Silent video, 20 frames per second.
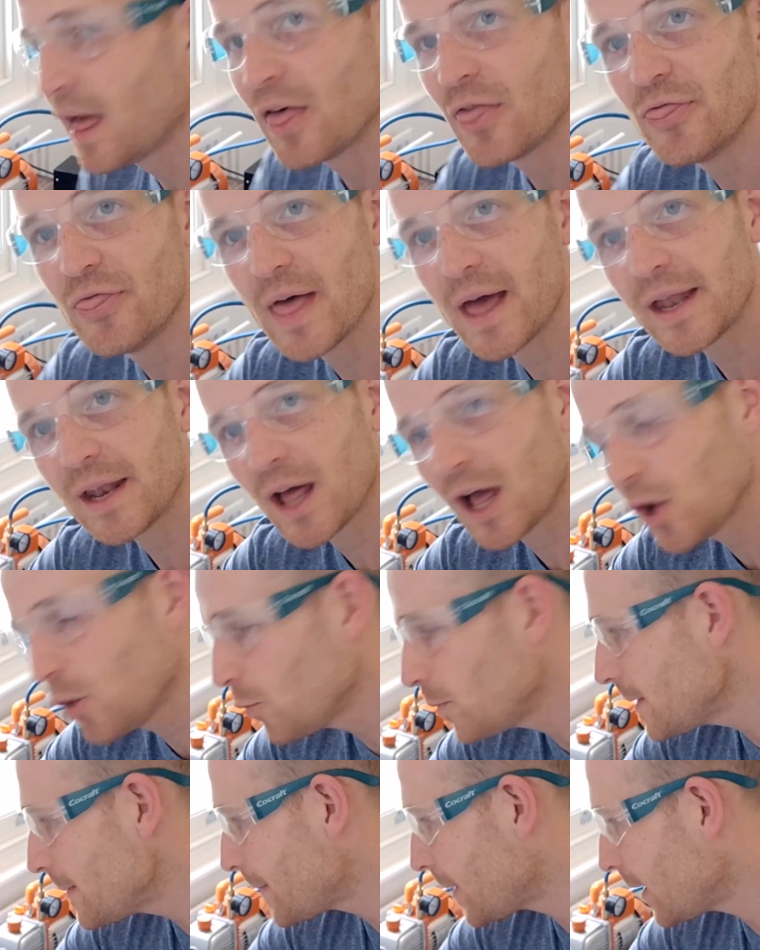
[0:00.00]
Then I will
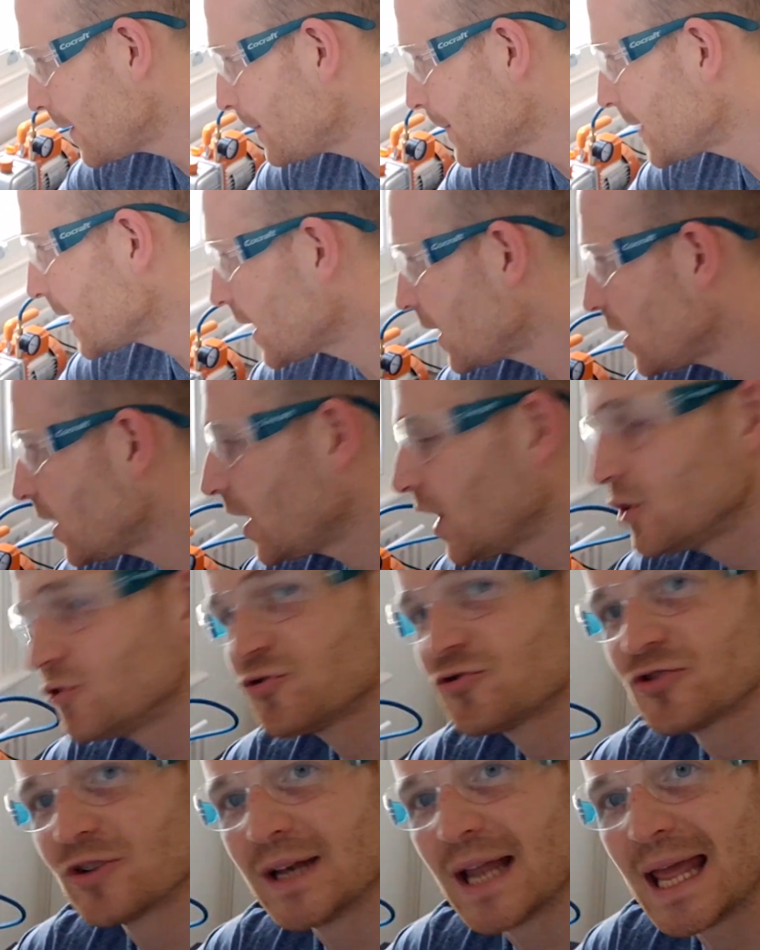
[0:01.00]
be pumping
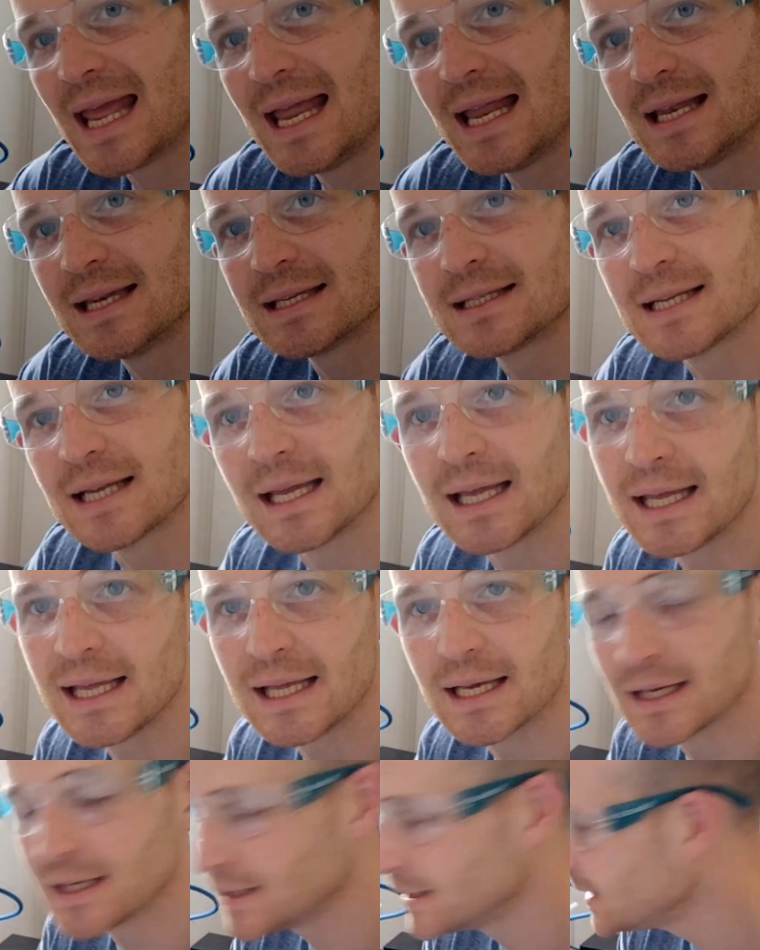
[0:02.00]
hydrogen into
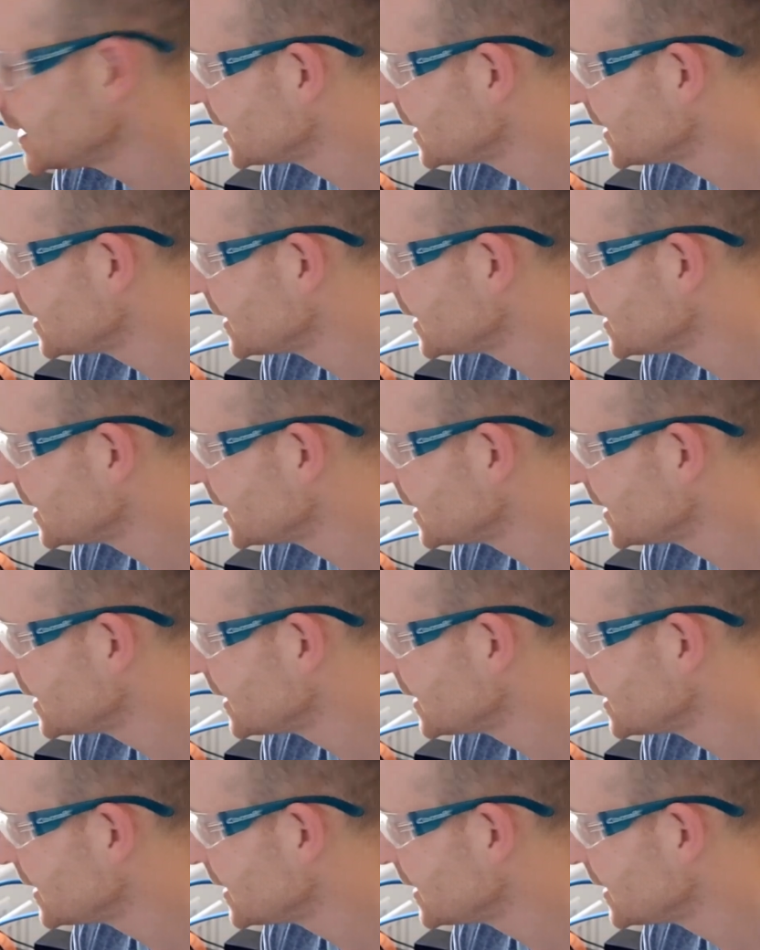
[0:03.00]
here.